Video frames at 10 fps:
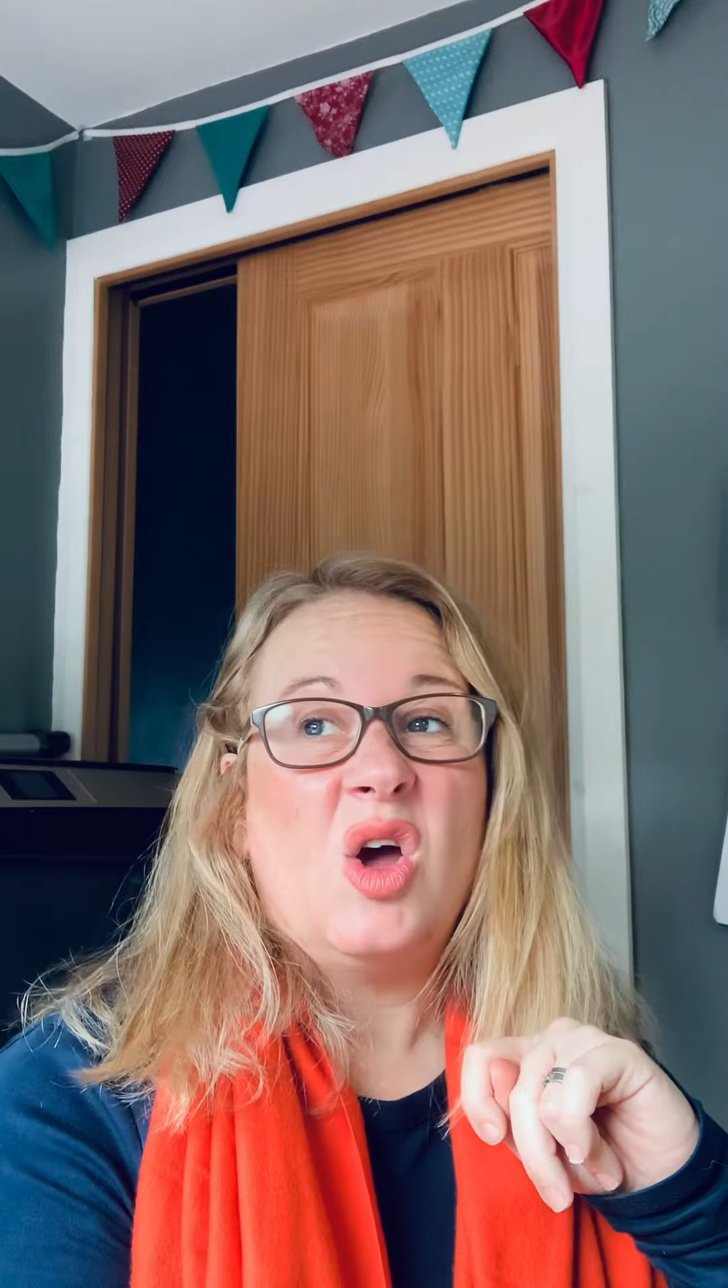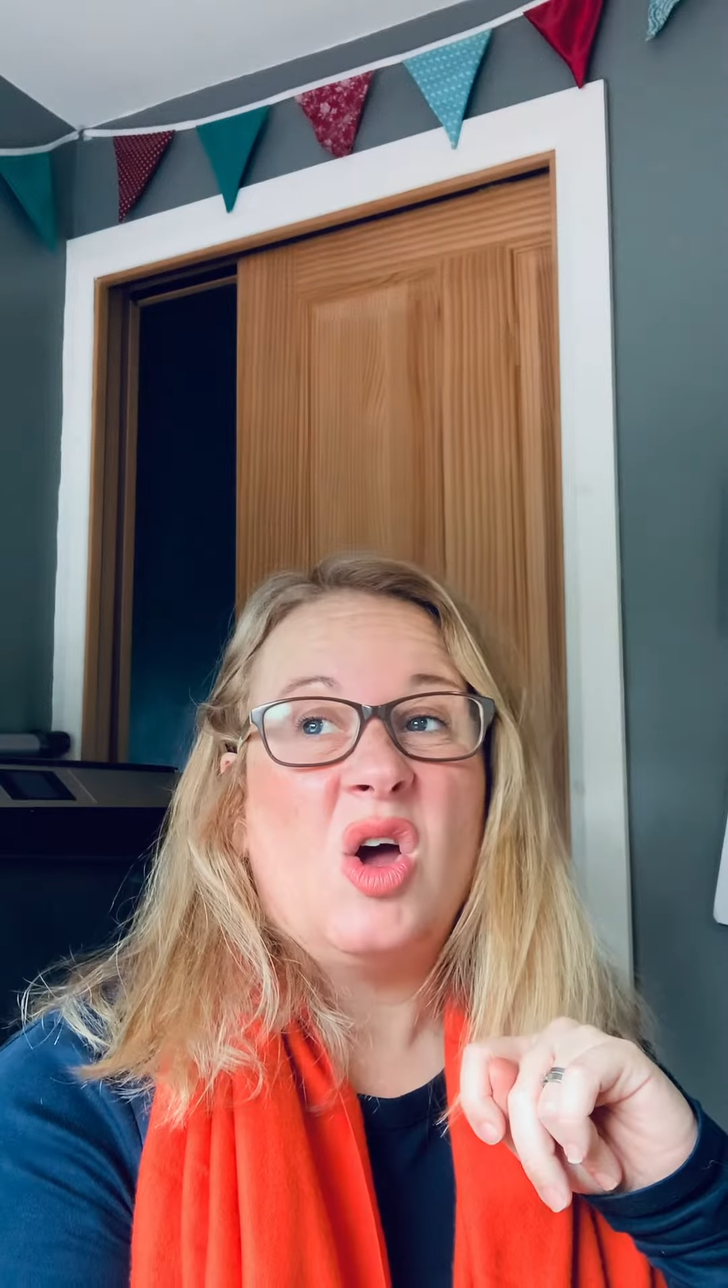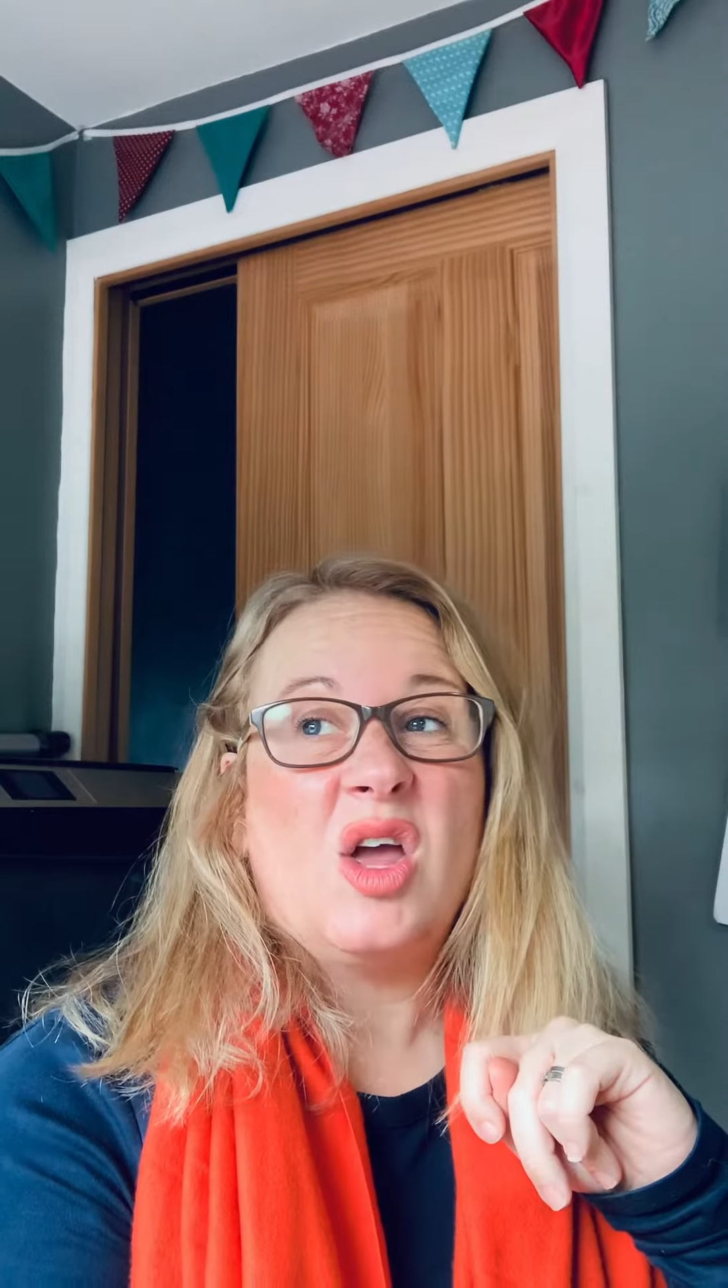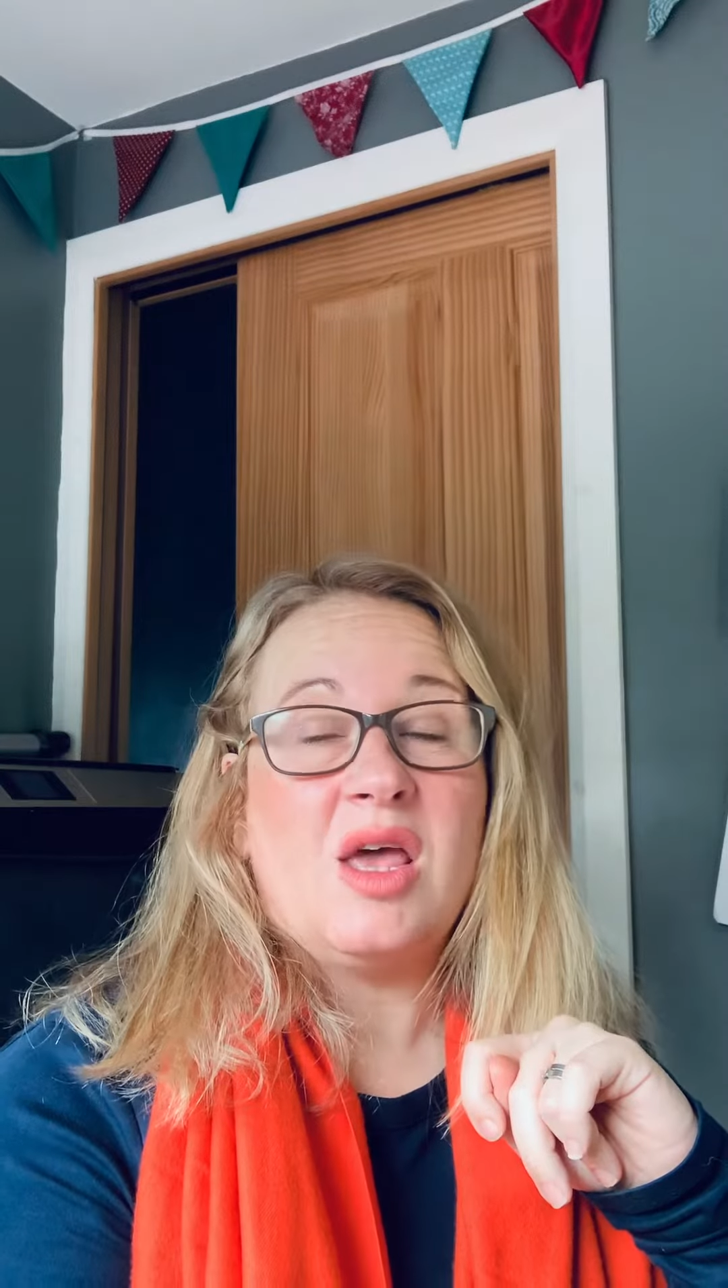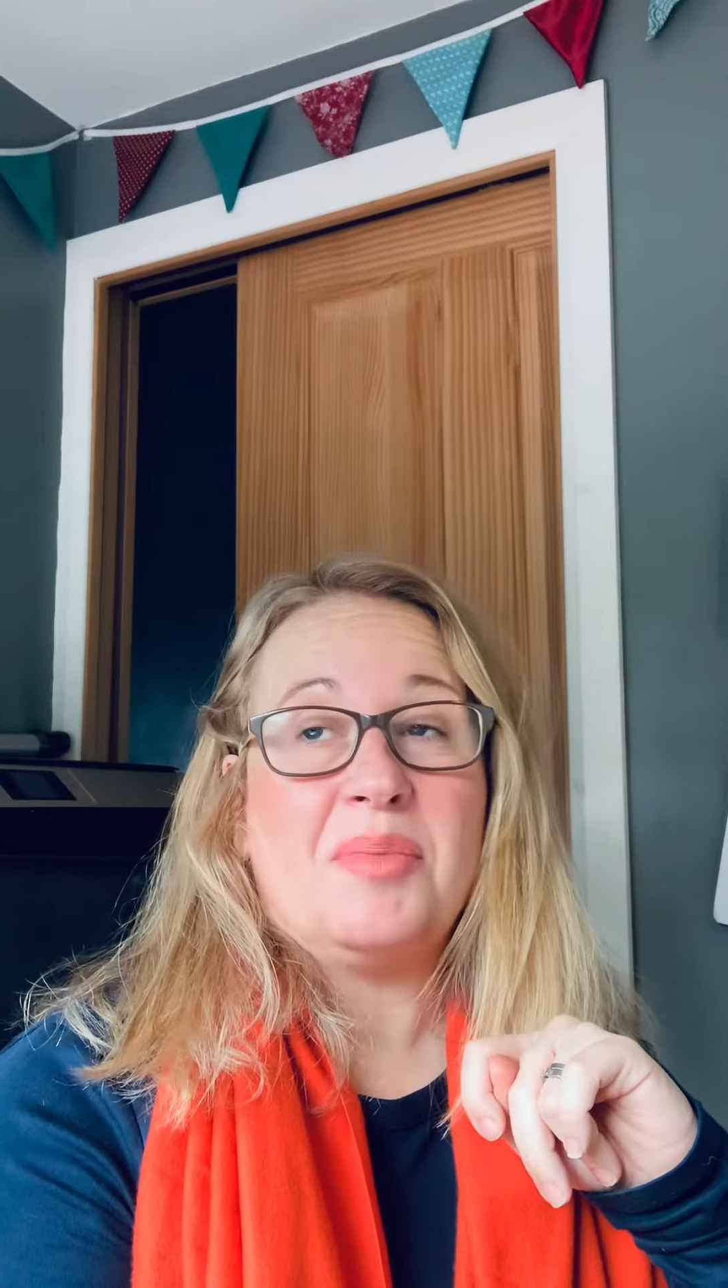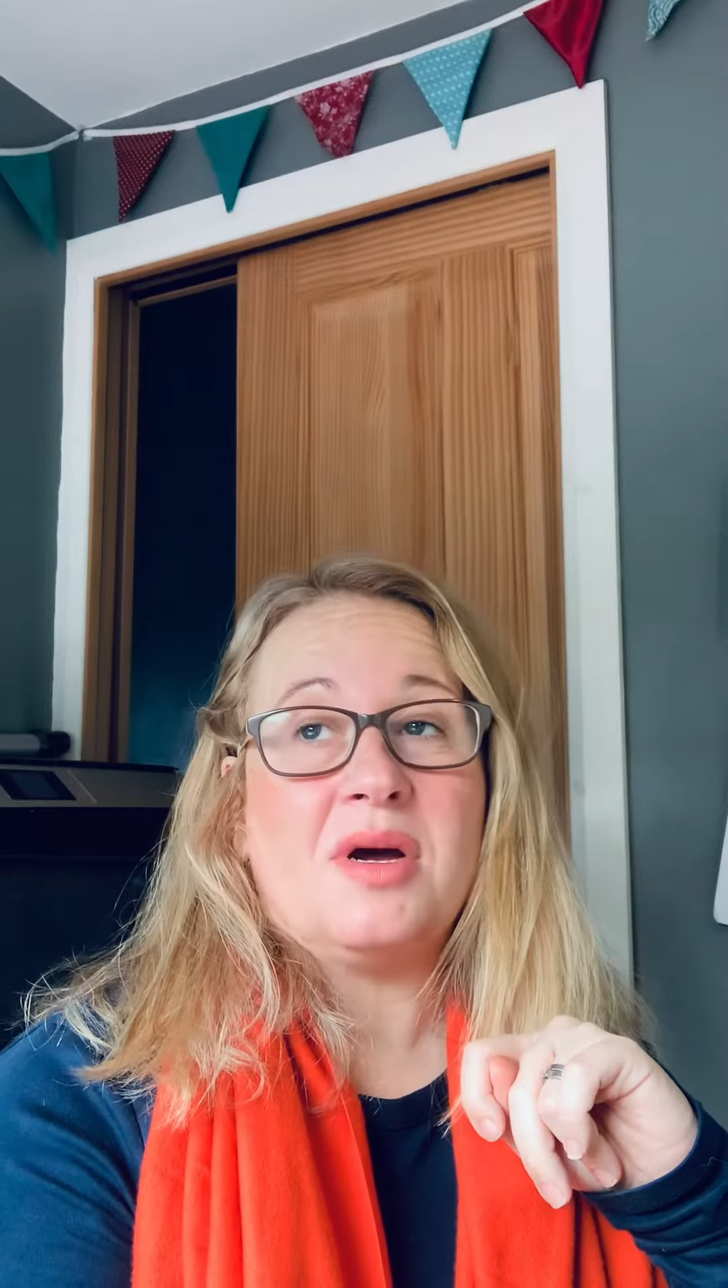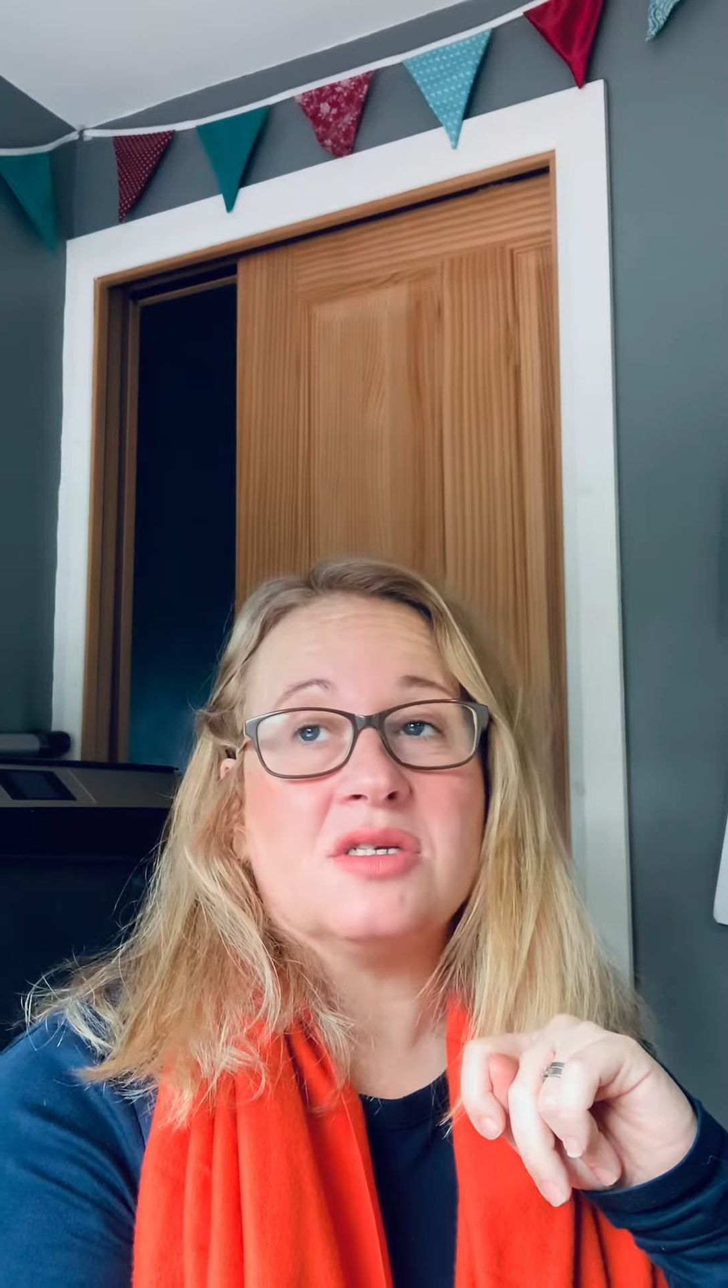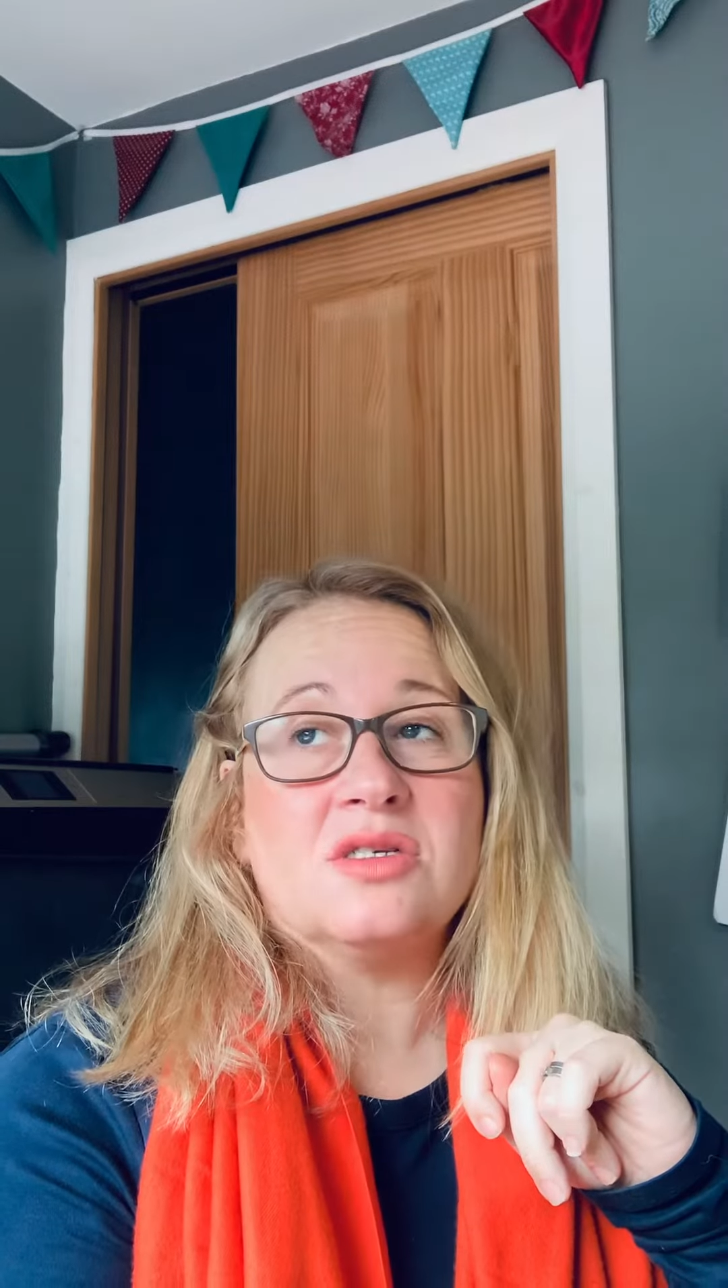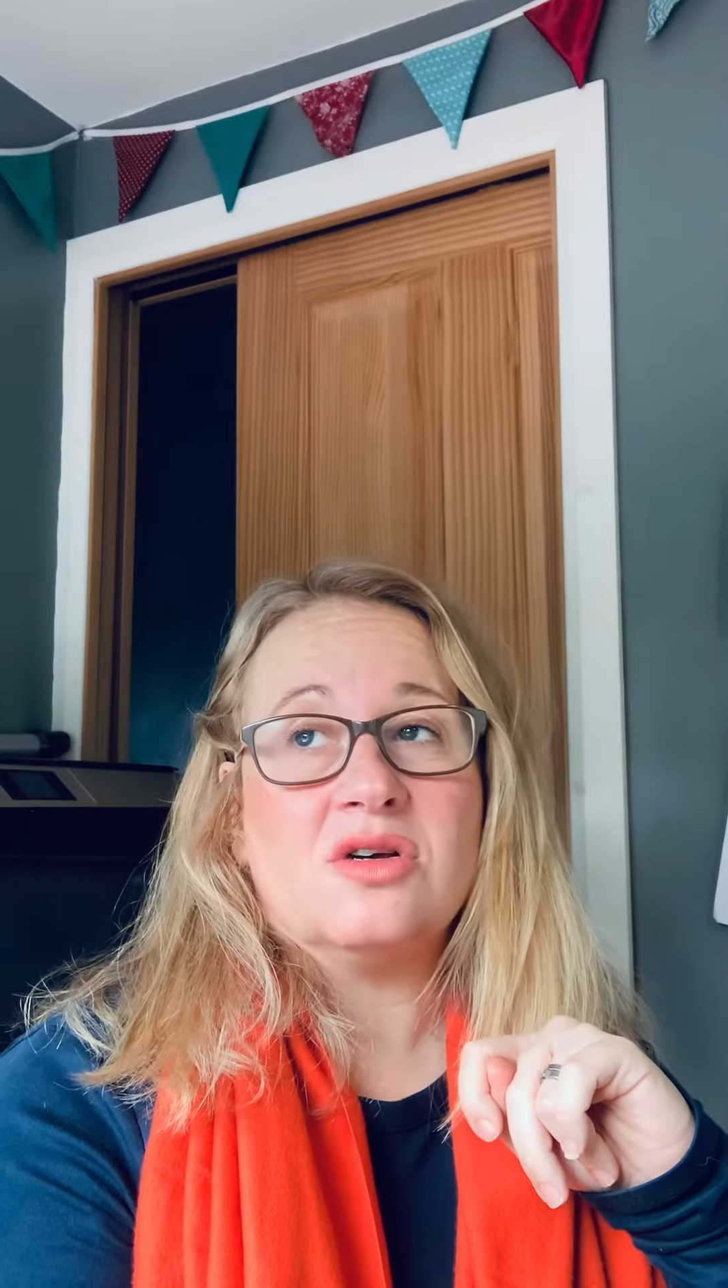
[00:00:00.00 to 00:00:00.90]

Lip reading: Kippax and